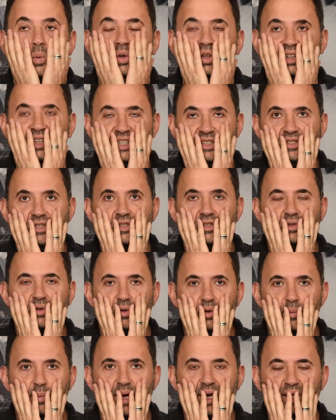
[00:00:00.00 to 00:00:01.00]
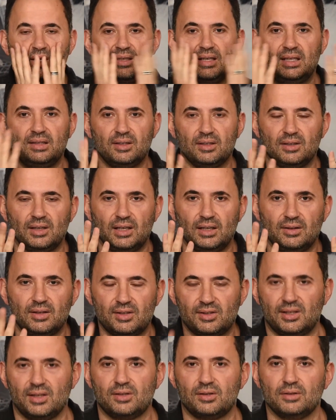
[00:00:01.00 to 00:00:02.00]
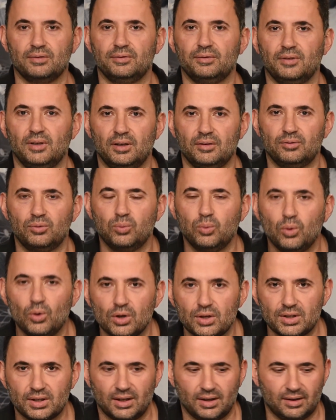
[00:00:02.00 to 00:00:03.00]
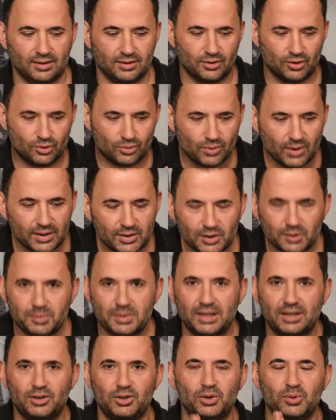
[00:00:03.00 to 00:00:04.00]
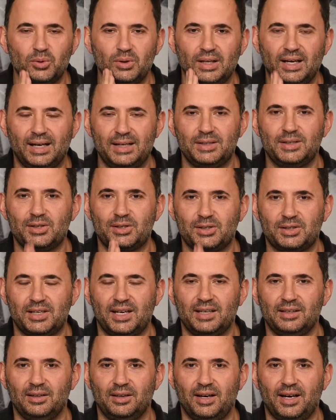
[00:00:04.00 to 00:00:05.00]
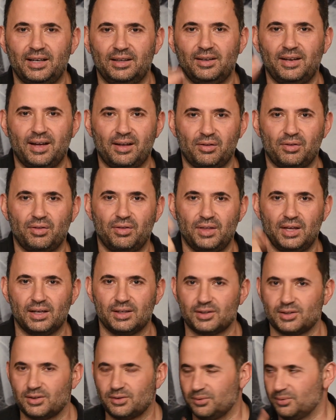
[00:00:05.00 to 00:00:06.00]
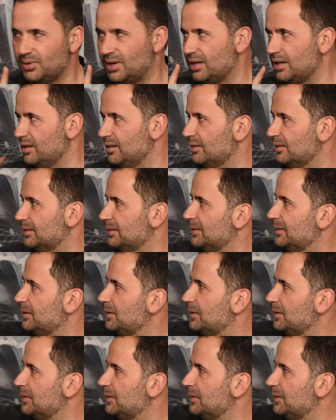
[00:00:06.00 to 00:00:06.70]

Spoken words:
Well, let's just talk about it in the sense of water. Trust me, you will understand light like this. Ready?